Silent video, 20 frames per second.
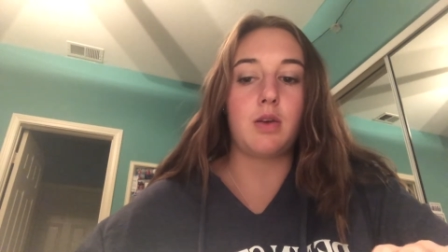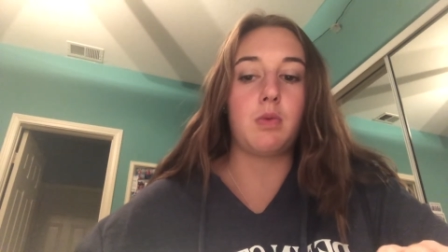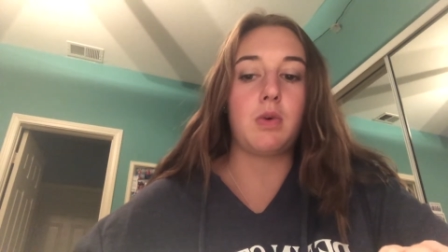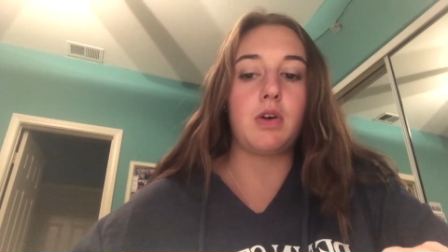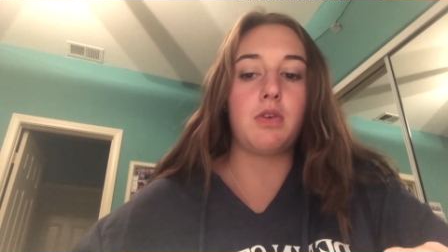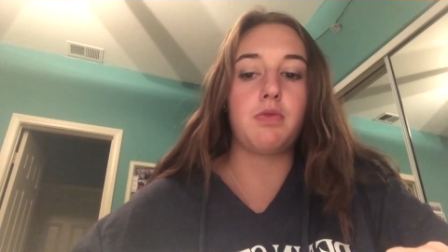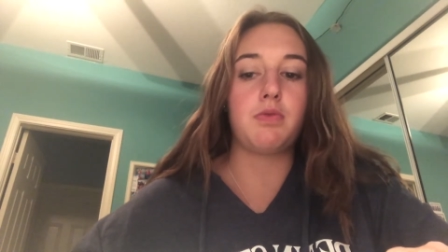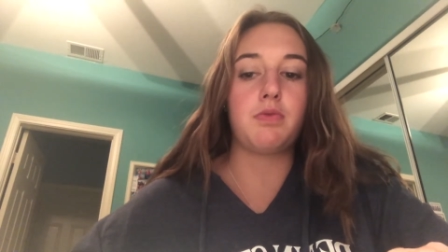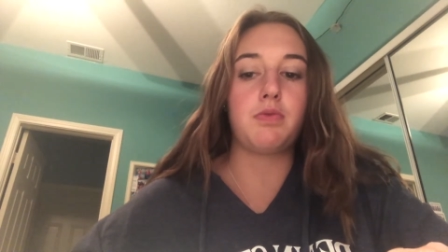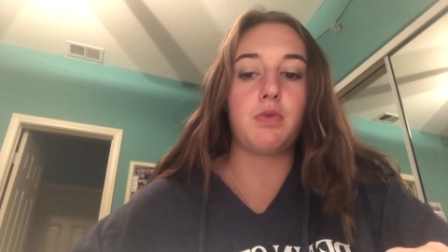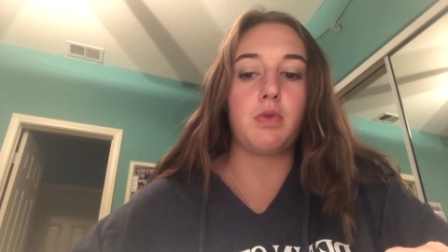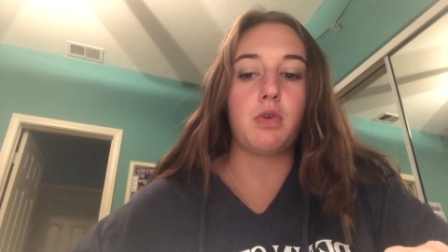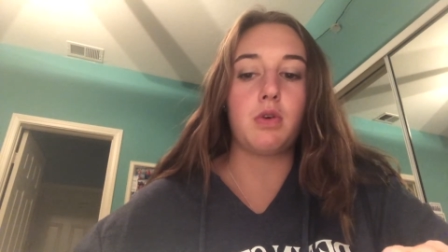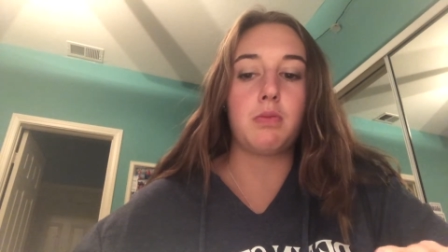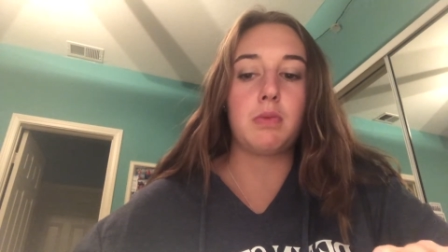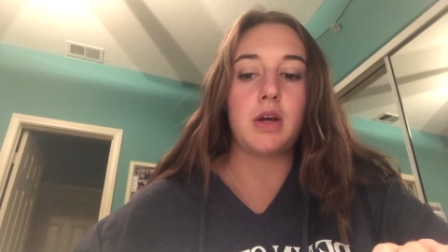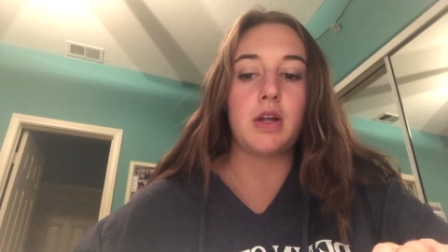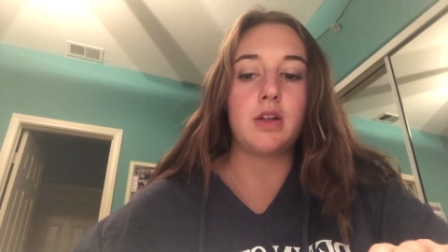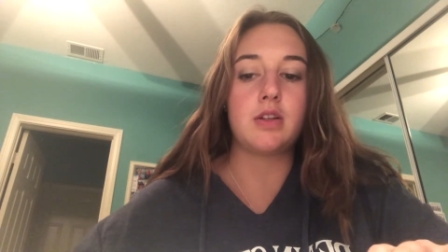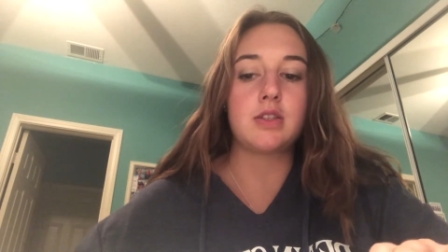what, 4
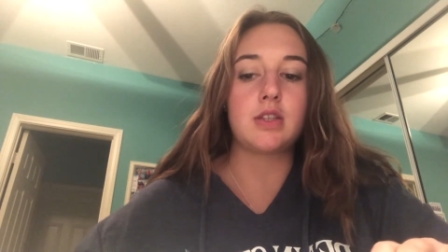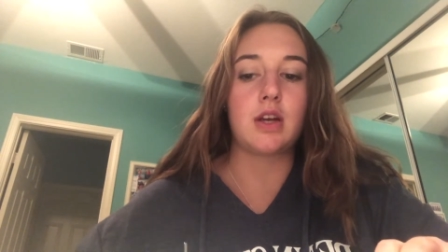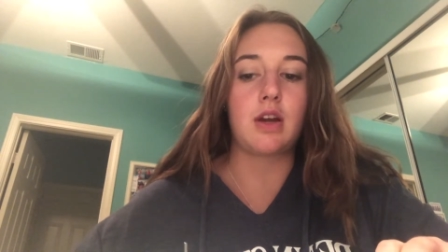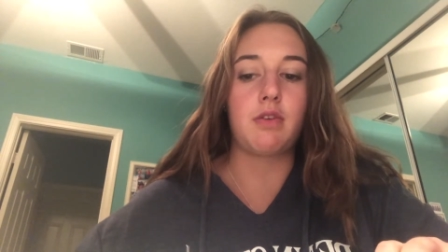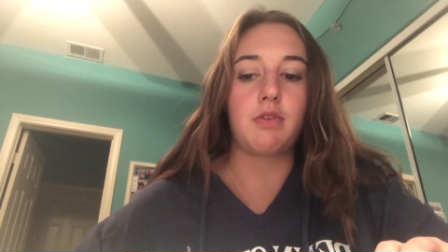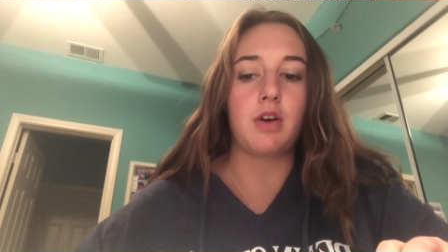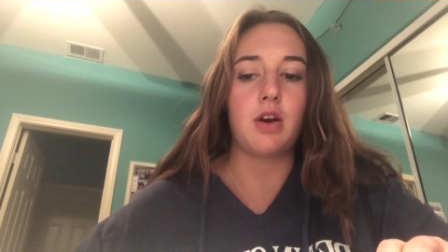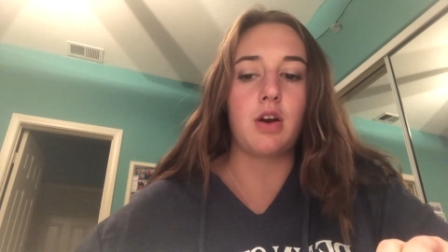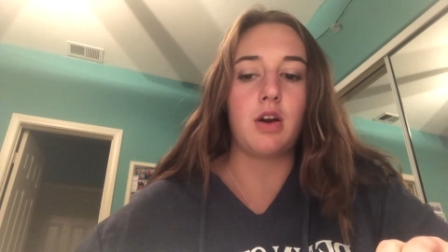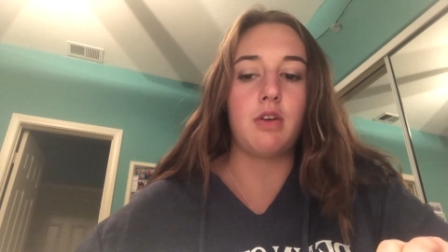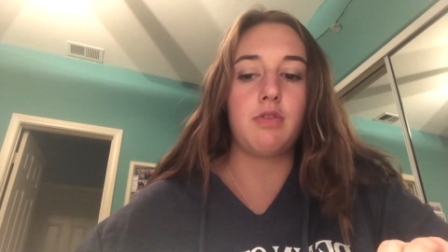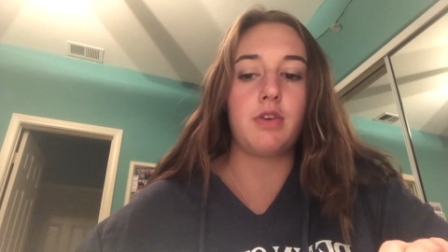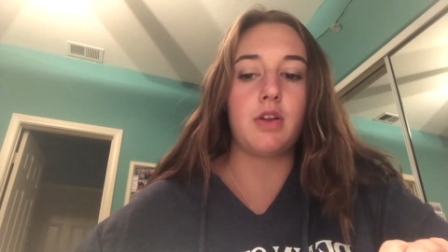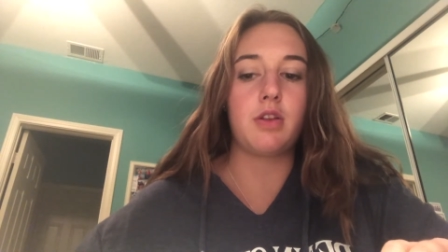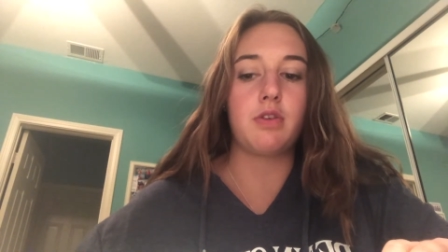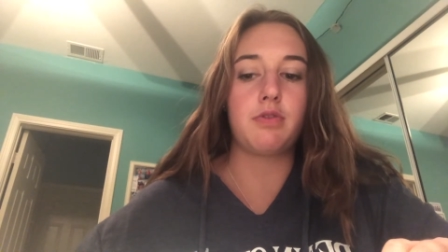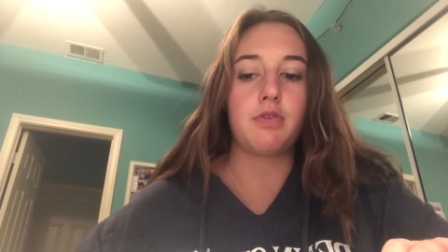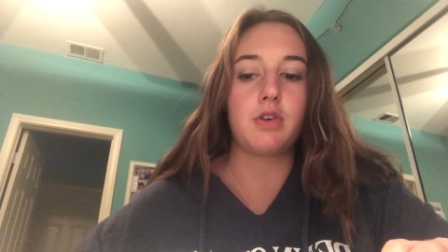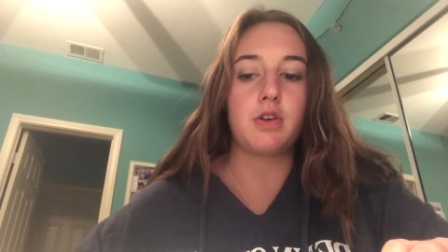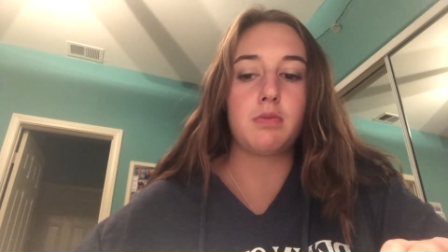mallets, like I've cut off
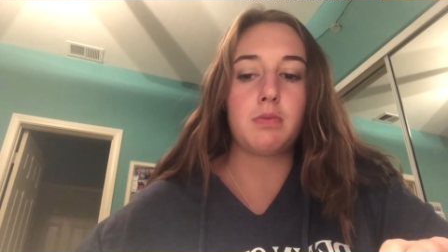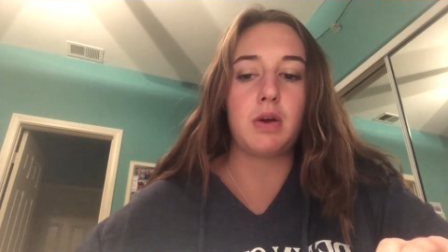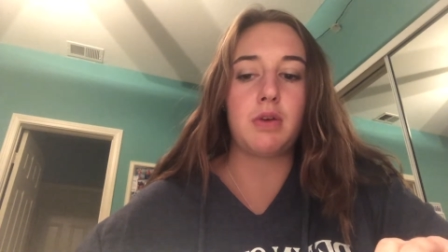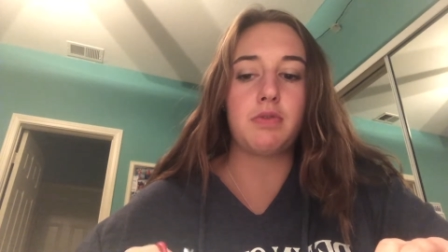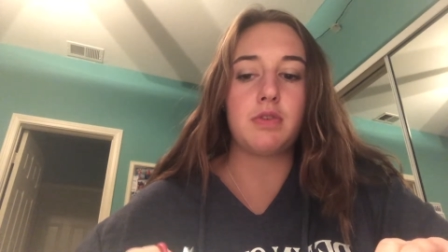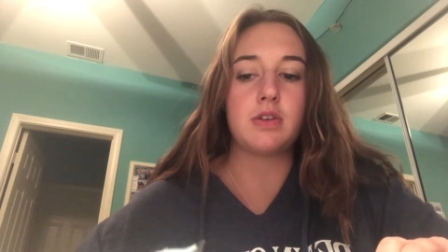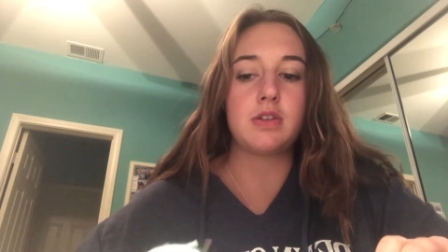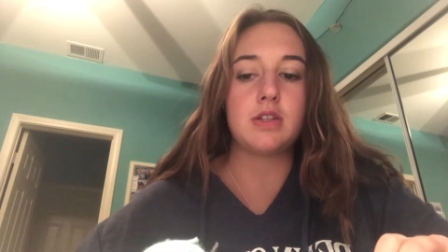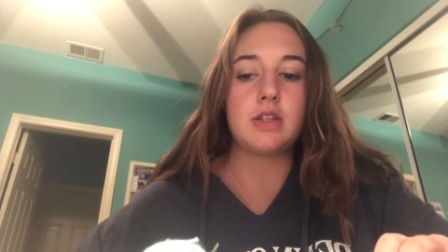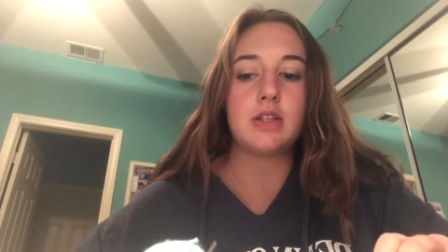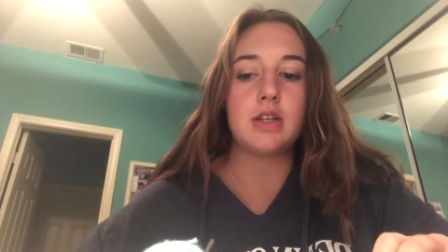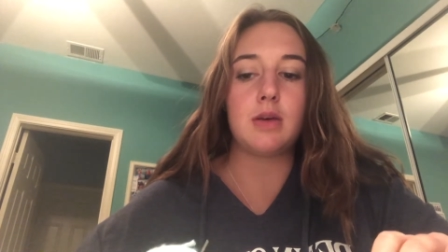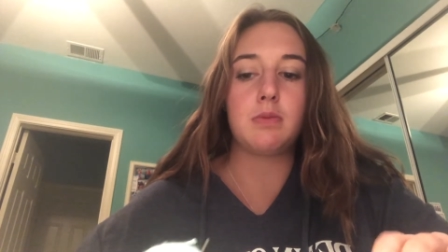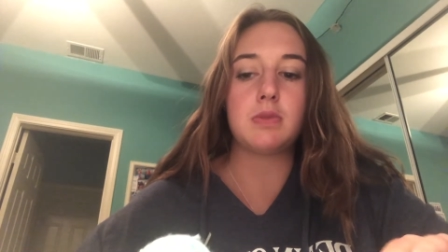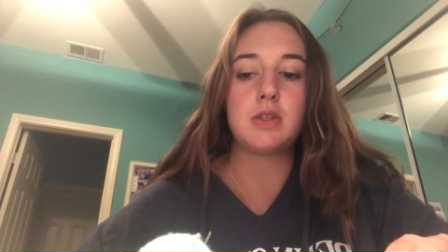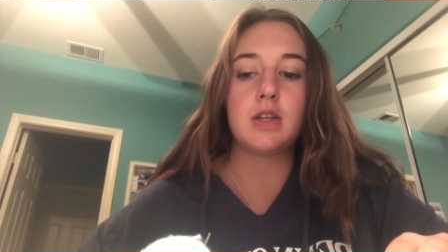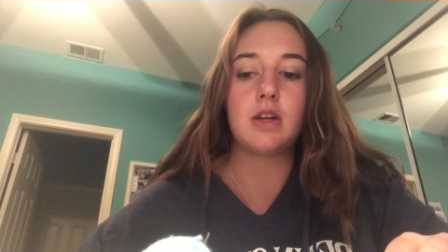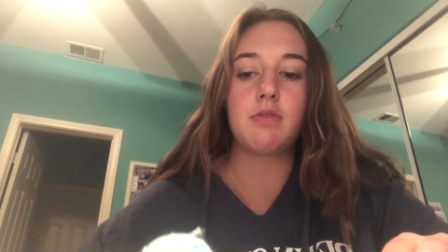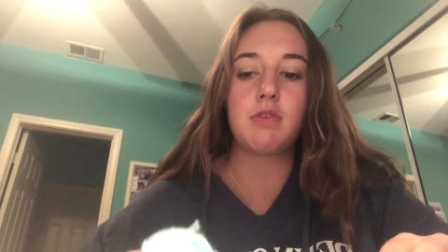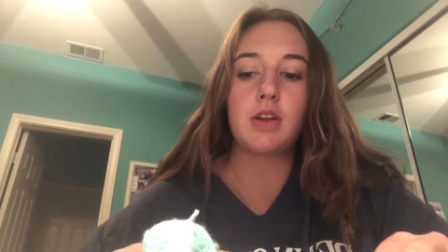all my first attempts
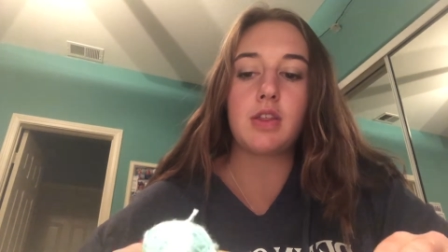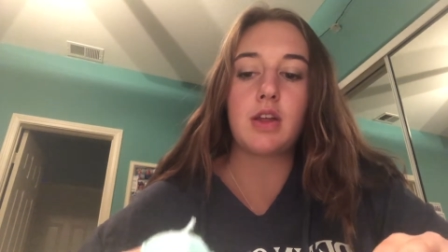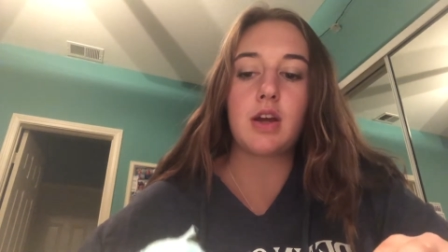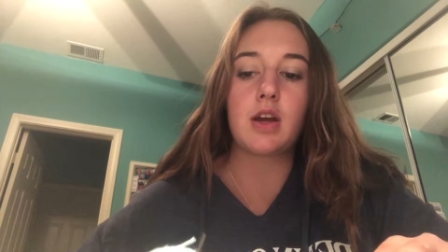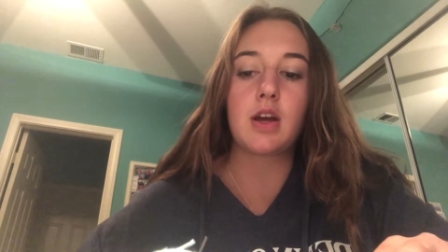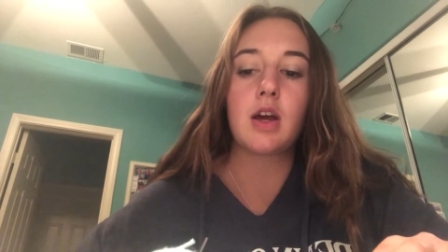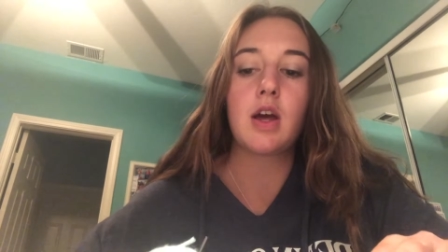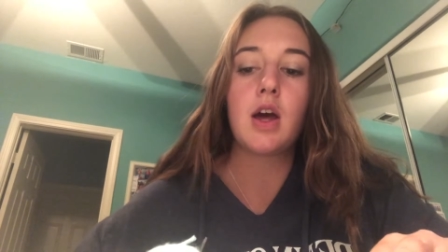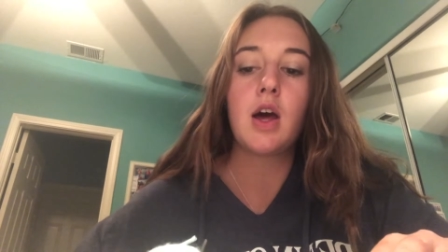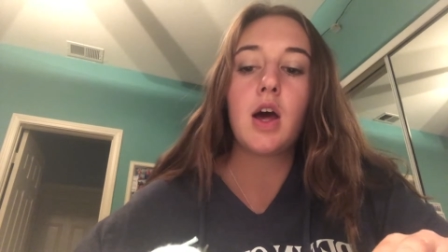and everything.